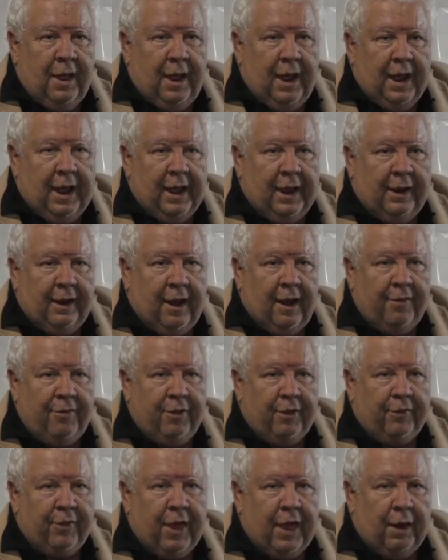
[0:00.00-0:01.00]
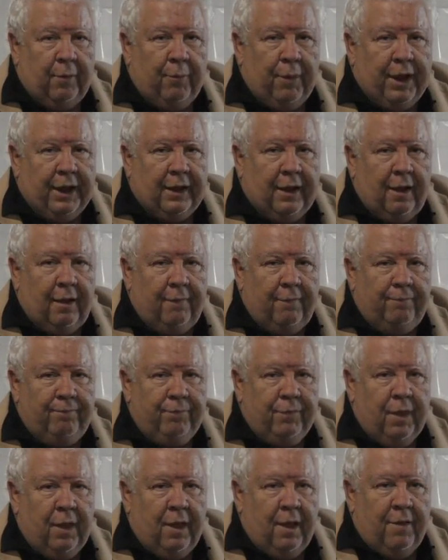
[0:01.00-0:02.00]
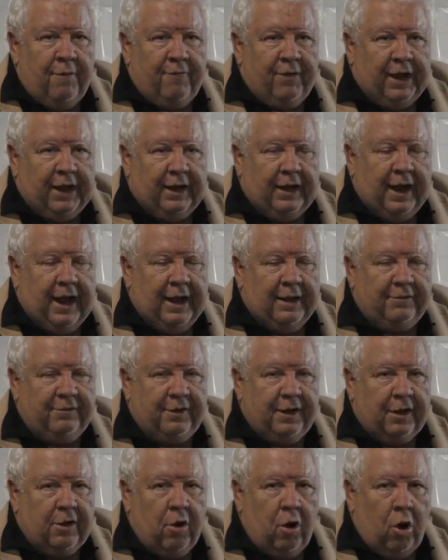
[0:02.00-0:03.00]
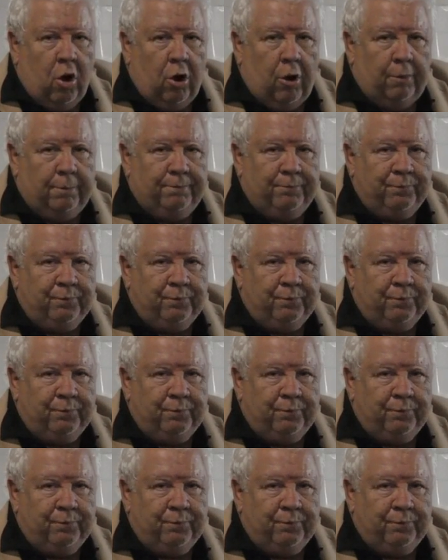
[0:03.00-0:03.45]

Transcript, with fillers: and I think that'll make a fantastic car.